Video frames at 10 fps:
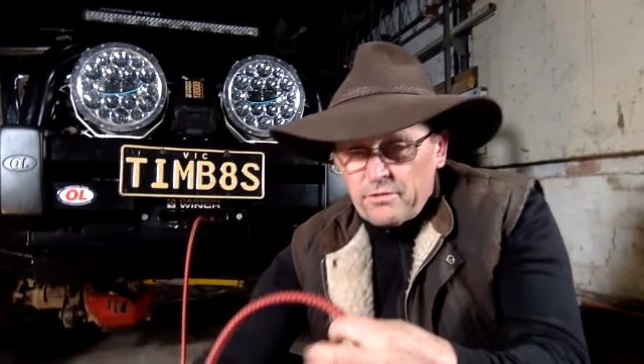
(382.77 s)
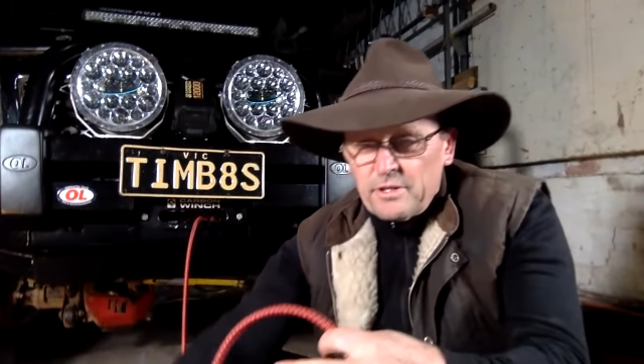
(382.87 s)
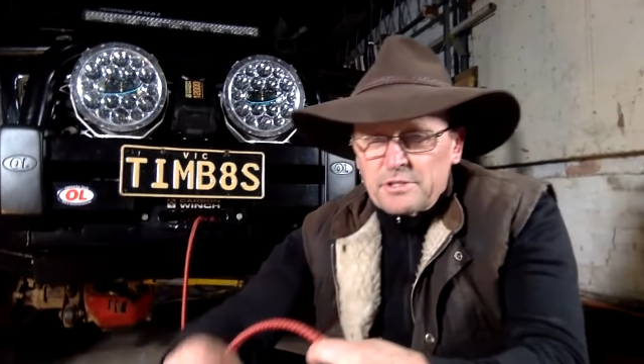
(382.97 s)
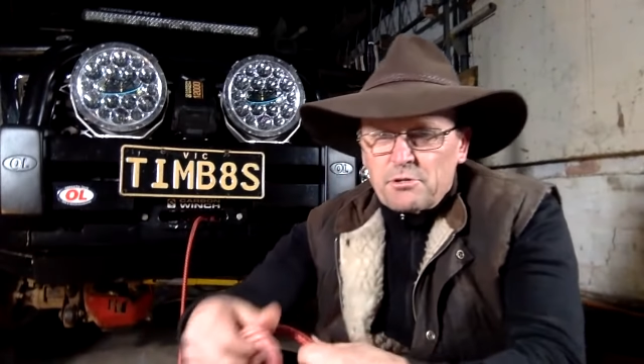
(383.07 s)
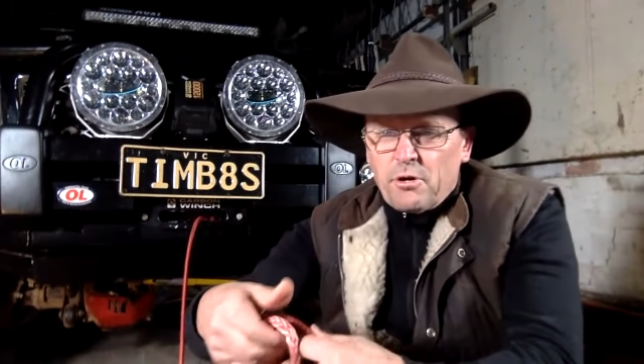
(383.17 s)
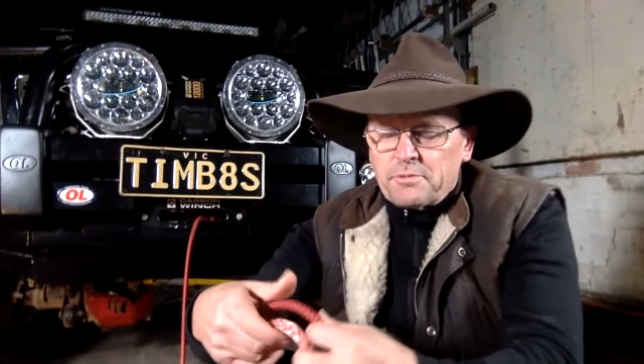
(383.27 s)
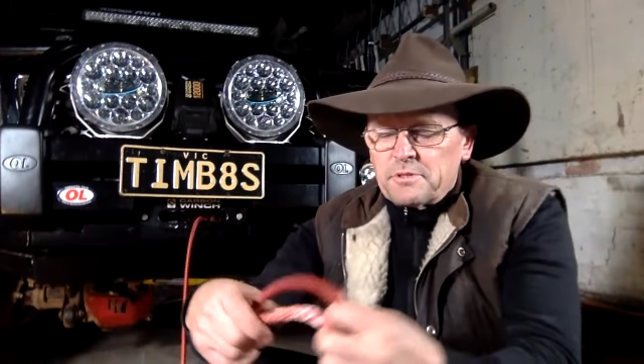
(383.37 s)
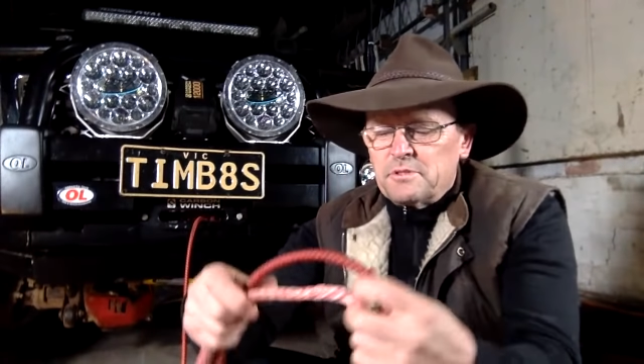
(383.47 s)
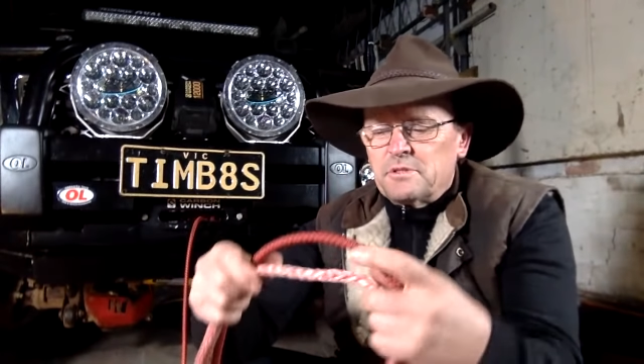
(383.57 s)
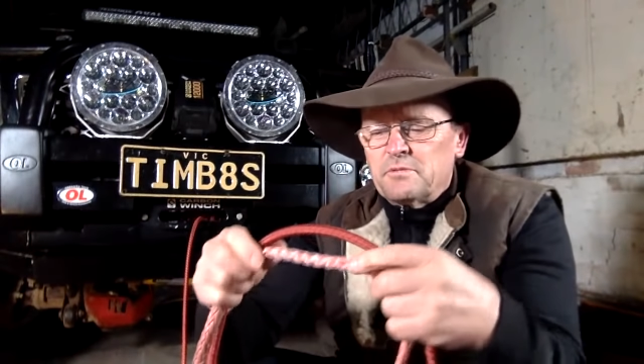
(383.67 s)
of these two
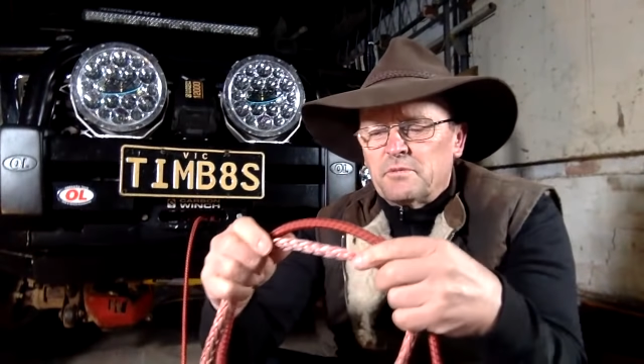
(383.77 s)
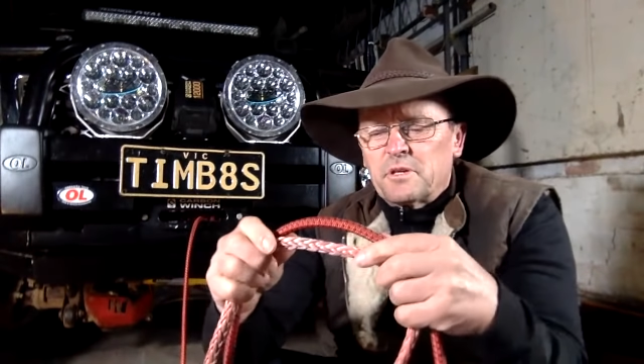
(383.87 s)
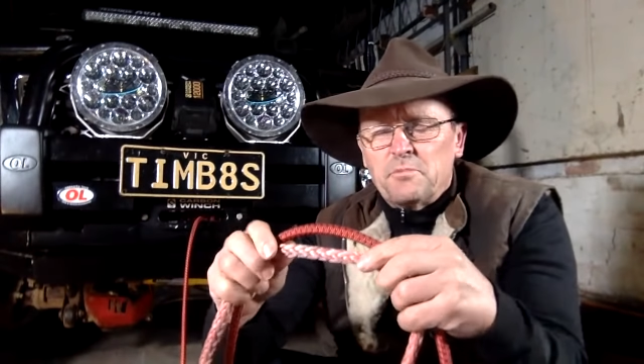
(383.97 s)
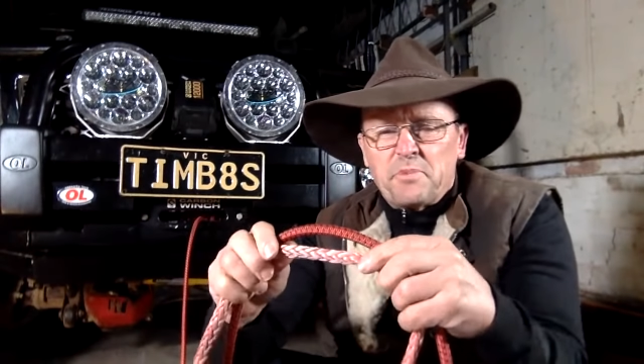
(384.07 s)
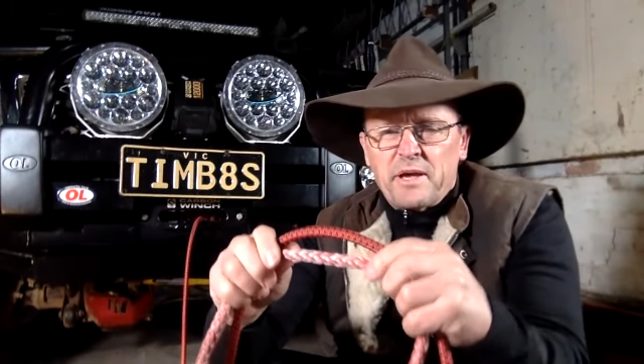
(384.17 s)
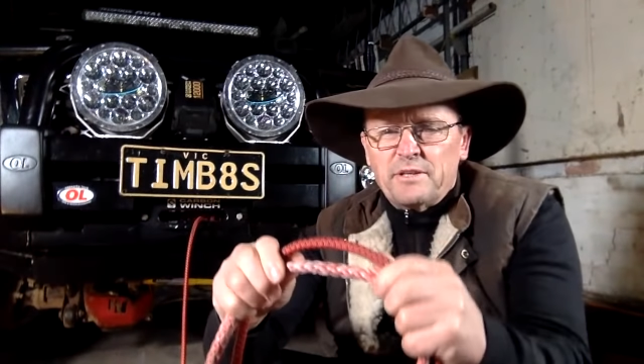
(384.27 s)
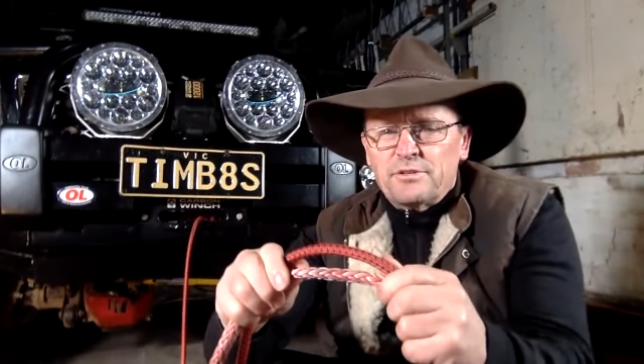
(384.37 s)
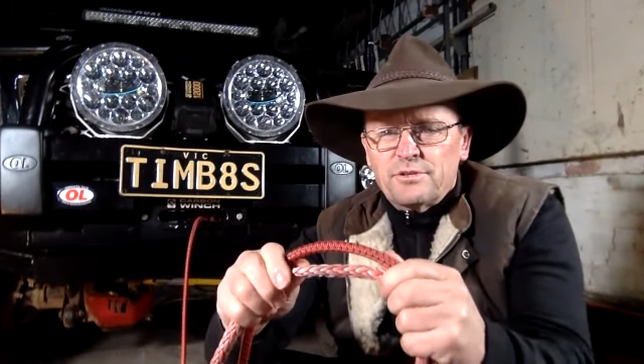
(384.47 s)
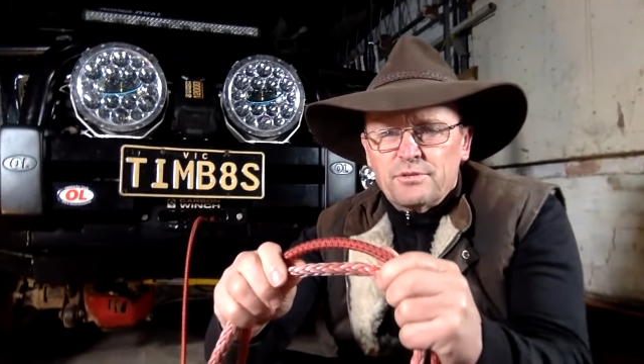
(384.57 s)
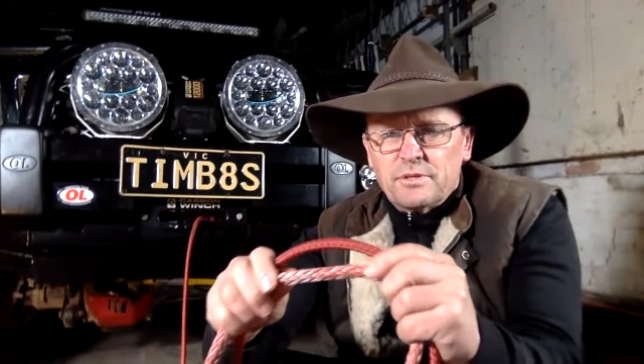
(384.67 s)
options compared
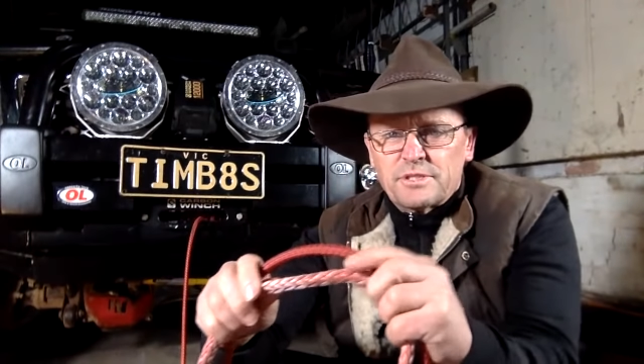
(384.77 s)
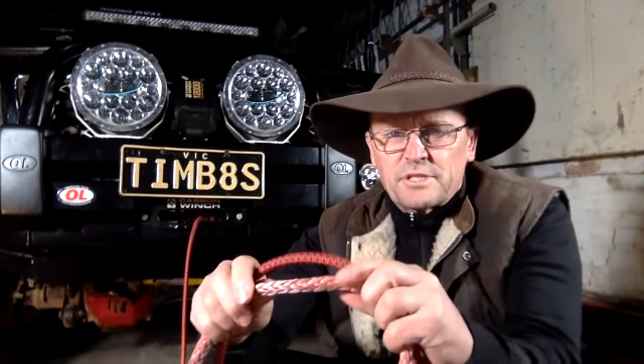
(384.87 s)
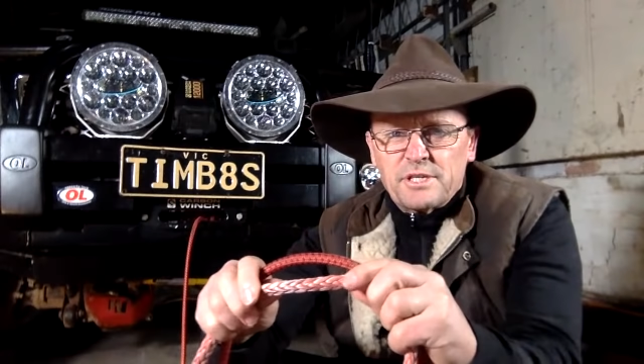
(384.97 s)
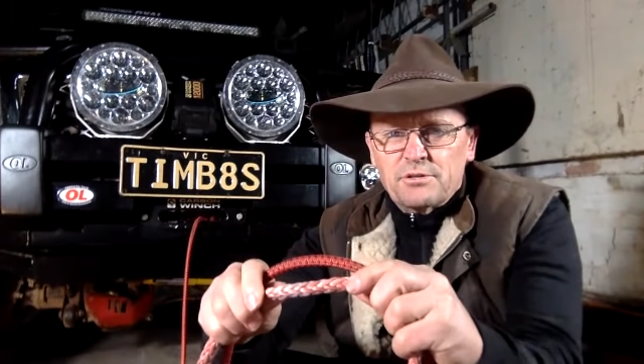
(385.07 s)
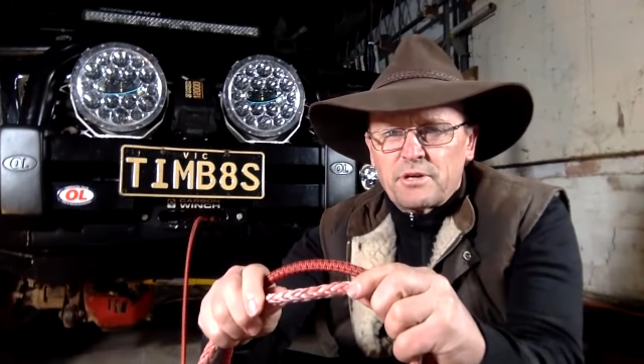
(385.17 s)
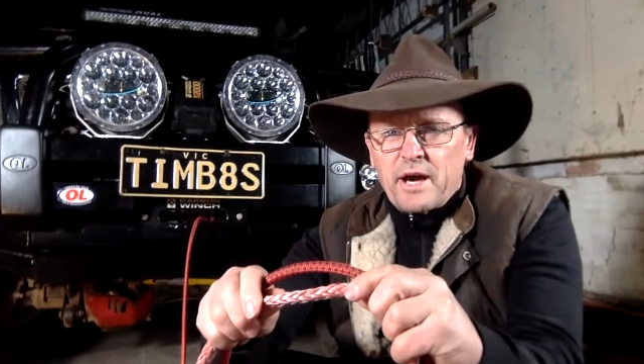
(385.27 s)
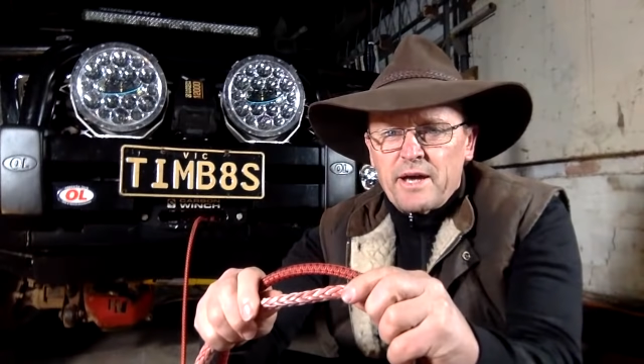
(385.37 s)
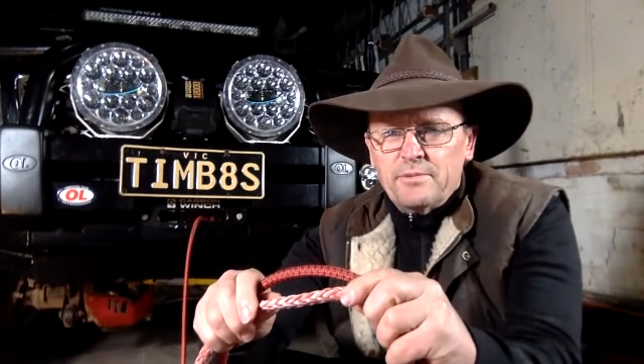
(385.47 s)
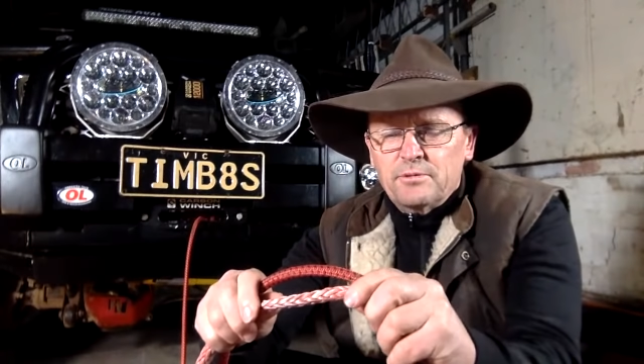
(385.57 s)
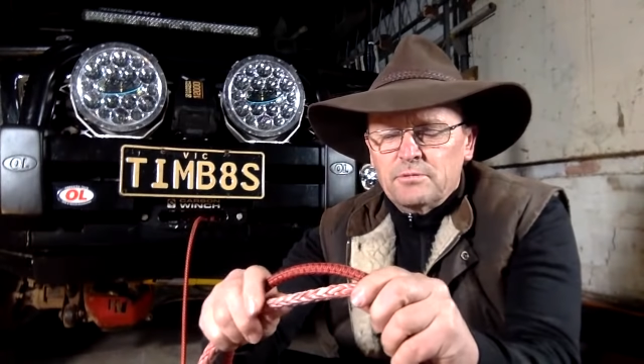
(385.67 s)
to a steel
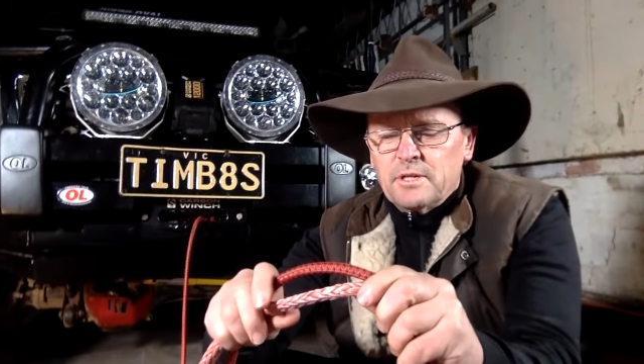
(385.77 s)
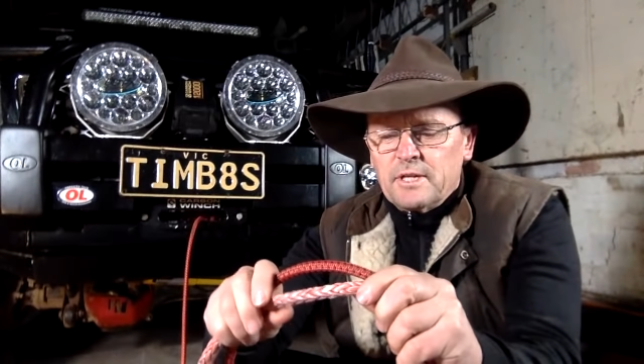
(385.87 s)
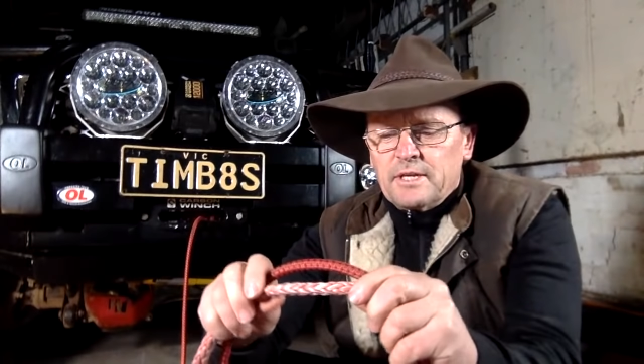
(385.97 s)
cable,